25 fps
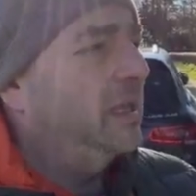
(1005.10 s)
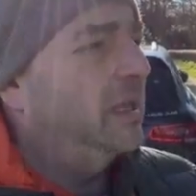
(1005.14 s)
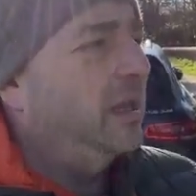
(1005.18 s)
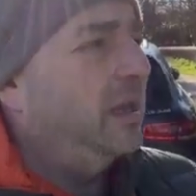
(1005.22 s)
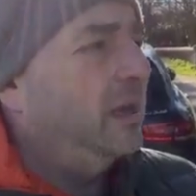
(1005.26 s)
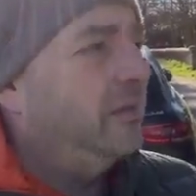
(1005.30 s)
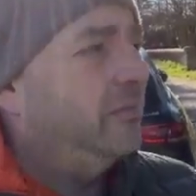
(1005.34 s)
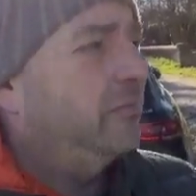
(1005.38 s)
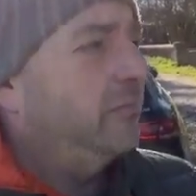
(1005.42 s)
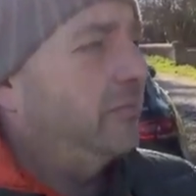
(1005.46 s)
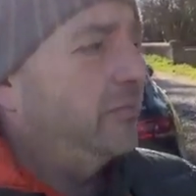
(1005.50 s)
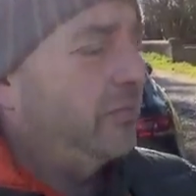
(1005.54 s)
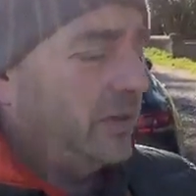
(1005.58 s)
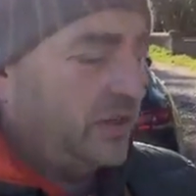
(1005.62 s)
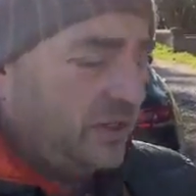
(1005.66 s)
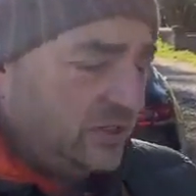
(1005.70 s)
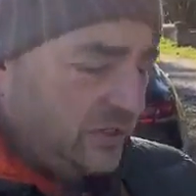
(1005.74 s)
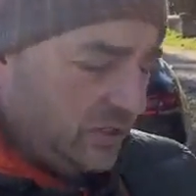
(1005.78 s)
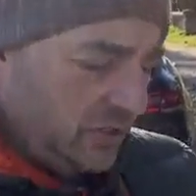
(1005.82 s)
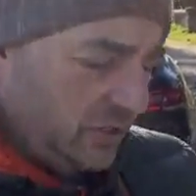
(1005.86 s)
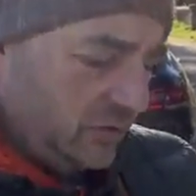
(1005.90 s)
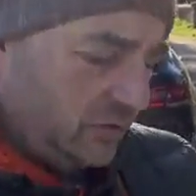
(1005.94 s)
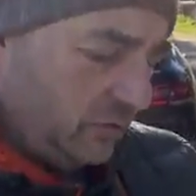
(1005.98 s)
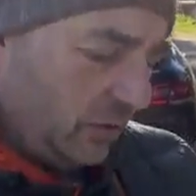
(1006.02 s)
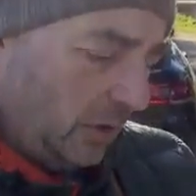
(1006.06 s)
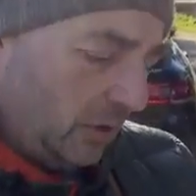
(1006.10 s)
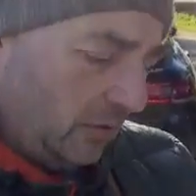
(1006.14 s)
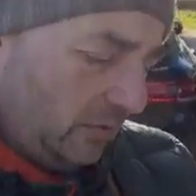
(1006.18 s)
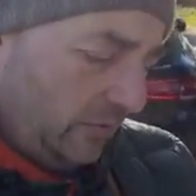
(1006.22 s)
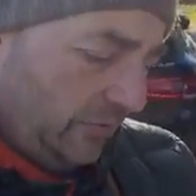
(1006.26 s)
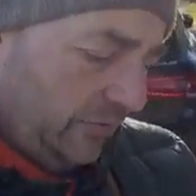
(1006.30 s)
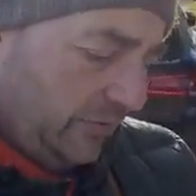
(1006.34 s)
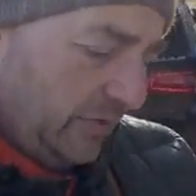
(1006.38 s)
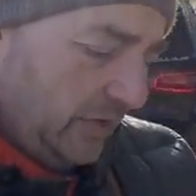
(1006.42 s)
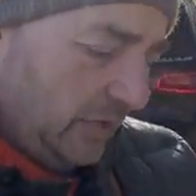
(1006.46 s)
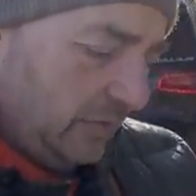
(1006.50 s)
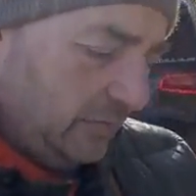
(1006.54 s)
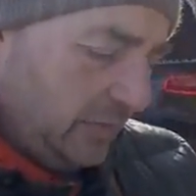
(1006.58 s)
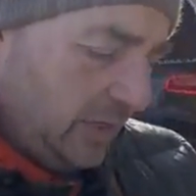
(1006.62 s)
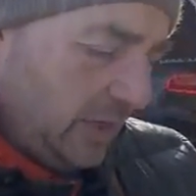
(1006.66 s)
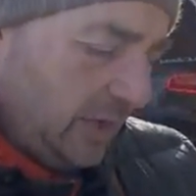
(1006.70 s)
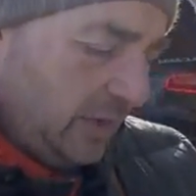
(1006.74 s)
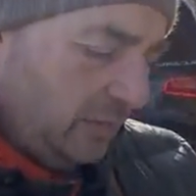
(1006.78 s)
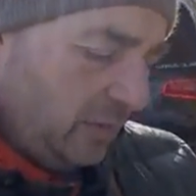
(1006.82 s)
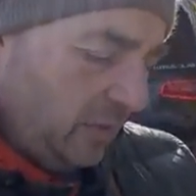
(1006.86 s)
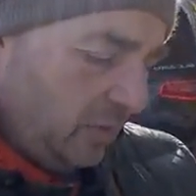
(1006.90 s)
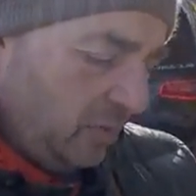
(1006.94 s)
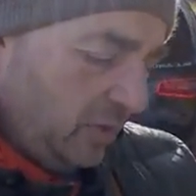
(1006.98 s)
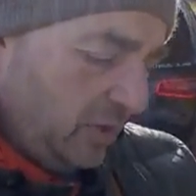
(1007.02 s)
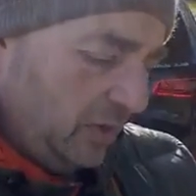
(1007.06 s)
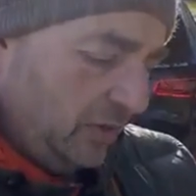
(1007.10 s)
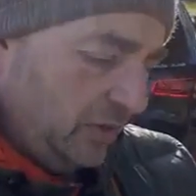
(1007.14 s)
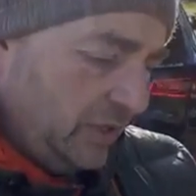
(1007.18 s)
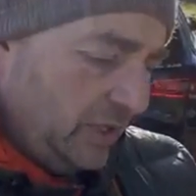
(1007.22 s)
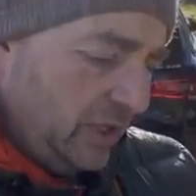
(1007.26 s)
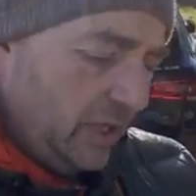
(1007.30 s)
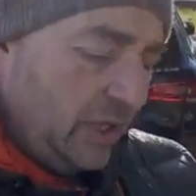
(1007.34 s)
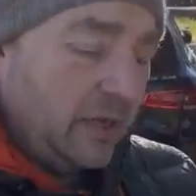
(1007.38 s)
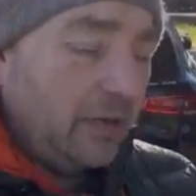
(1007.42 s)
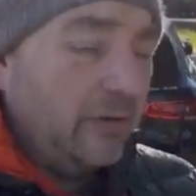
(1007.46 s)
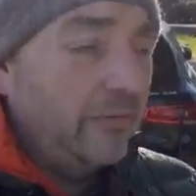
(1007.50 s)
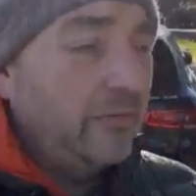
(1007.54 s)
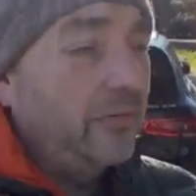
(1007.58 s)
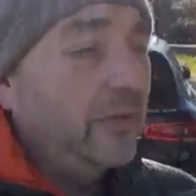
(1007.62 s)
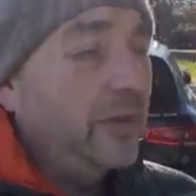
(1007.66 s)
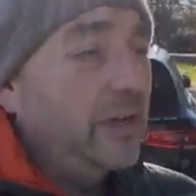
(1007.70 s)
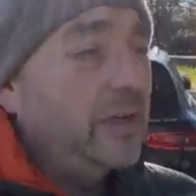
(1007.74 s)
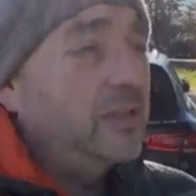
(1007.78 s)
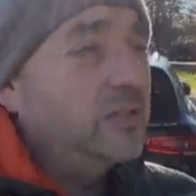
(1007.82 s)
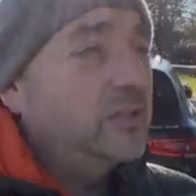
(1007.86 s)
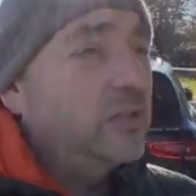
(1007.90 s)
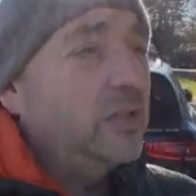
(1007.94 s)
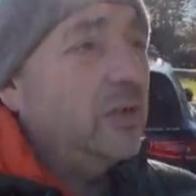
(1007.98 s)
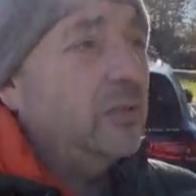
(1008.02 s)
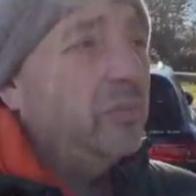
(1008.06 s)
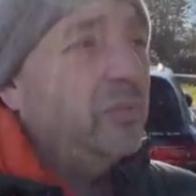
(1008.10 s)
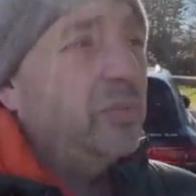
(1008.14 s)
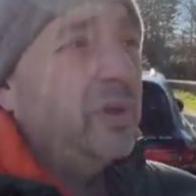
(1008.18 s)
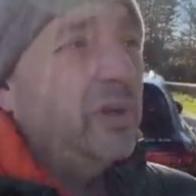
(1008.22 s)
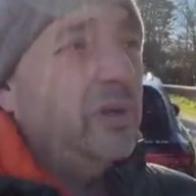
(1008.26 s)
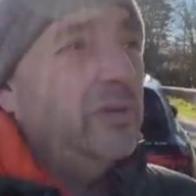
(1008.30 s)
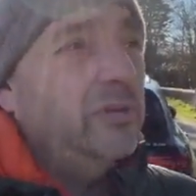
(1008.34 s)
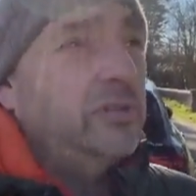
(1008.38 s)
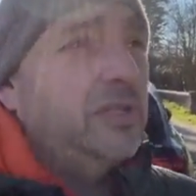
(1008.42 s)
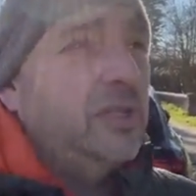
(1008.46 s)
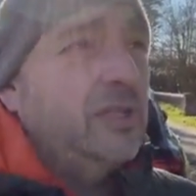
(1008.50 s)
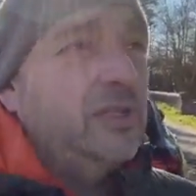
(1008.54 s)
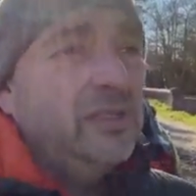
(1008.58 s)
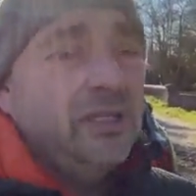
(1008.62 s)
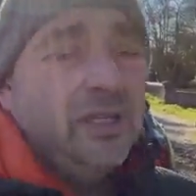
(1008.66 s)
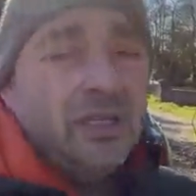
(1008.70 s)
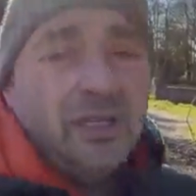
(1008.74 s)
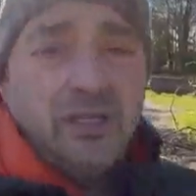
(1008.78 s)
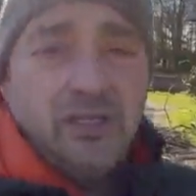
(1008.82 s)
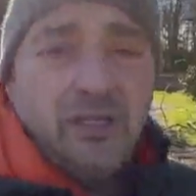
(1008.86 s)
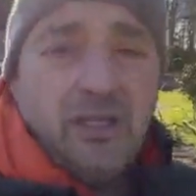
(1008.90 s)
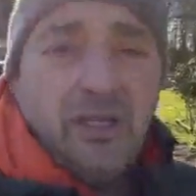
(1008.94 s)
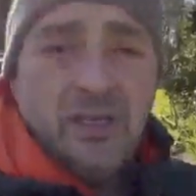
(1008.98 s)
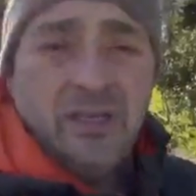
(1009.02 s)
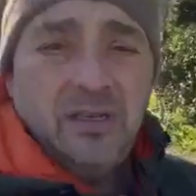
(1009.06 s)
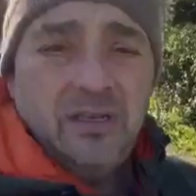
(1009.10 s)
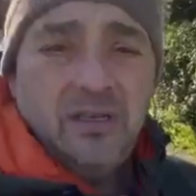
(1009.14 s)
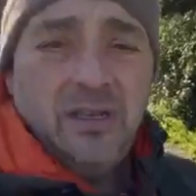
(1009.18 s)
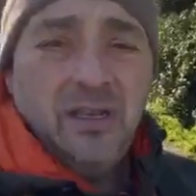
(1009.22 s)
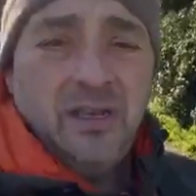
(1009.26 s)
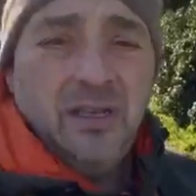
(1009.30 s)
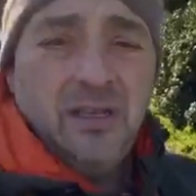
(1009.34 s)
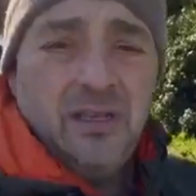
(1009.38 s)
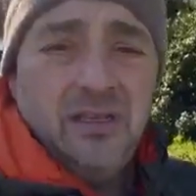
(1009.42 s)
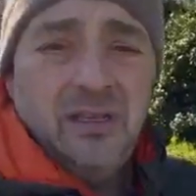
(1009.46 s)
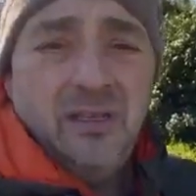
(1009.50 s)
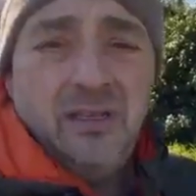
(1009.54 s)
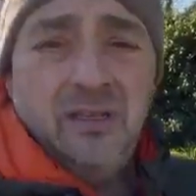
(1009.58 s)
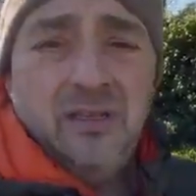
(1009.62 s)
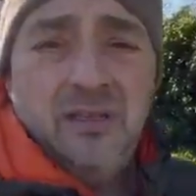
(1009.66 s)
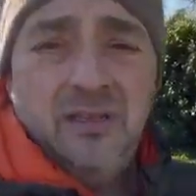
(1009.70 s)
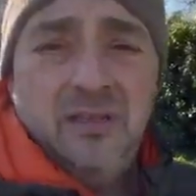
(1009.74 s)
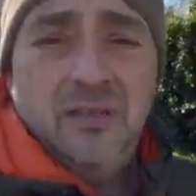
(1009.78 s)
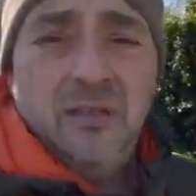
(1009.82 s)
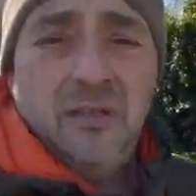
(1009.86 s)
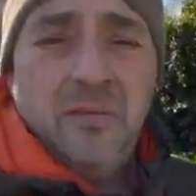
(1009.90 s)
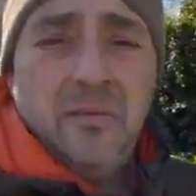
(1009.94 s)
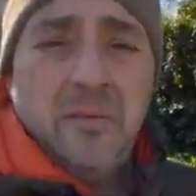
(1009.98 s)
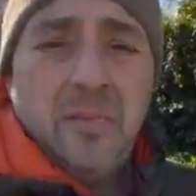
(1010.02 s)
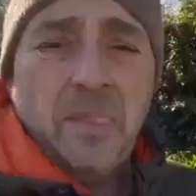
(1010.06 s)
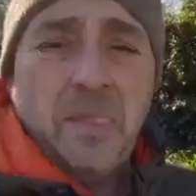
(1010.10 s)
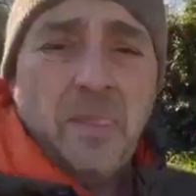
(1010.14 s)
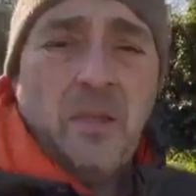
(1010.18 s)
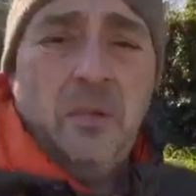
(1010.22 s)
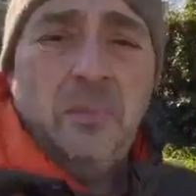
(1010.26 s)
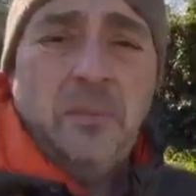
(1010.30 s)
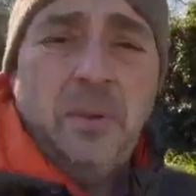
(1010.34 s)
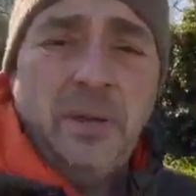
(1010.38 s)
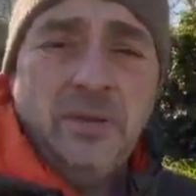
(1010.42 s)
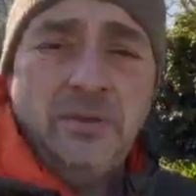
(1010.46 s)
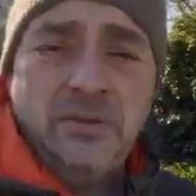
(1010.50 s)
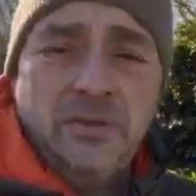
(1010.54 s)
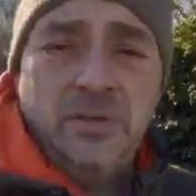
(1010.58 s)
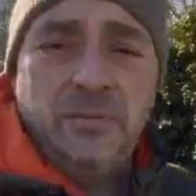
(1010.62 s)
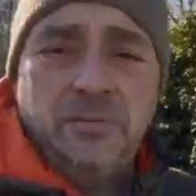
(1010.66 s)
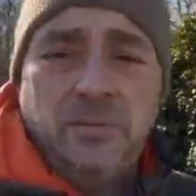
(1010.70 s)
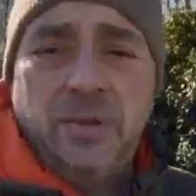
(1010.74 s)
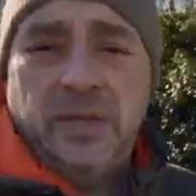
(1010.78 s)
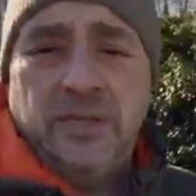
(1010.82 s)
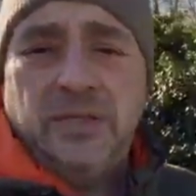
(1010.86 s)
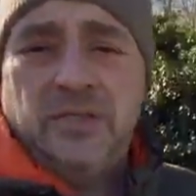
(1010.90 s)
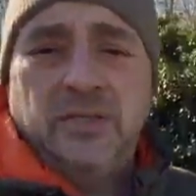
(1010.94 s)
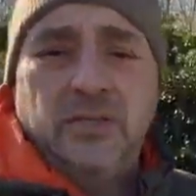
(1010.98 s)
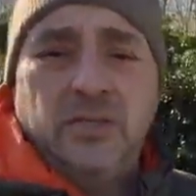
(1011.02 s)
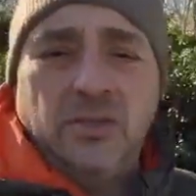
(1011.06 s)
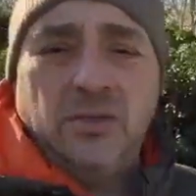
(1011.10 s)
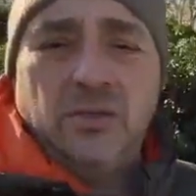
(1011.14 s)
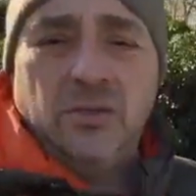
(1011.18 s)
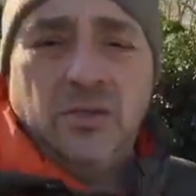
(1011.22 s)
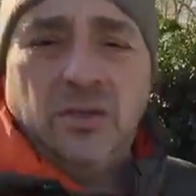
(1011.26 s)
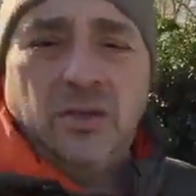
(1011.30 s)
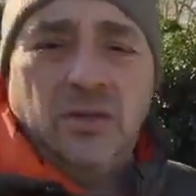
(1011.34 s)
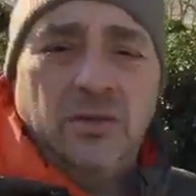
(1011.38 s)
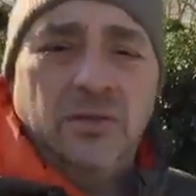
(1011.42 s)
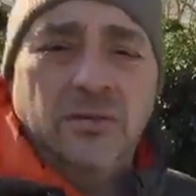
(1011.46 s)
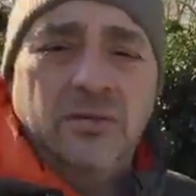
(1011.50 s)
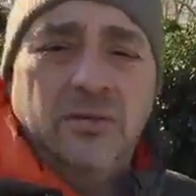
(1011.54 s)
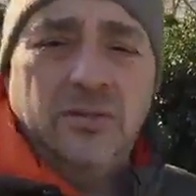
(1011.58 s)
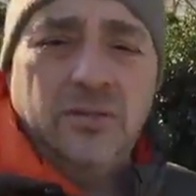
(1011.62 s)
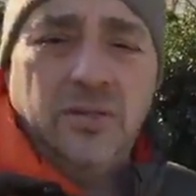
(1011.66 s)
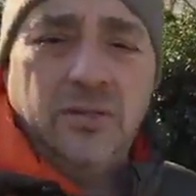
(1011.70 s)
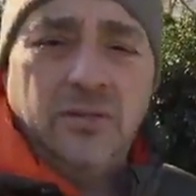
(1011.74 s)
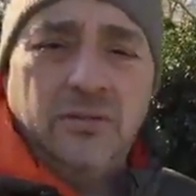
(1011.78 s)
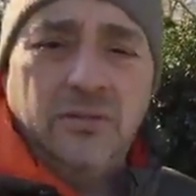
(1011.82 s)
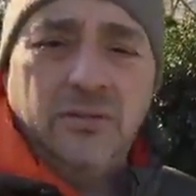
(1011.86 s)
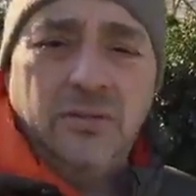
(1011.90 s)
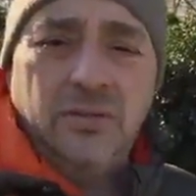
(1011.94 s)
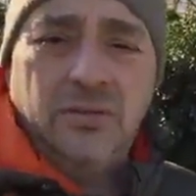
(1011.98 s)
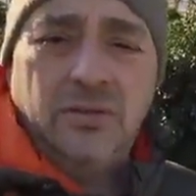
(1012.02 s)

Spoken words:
Haven't finished this roll of film yet, but when I get it finished I'll process it and then post some pictures online so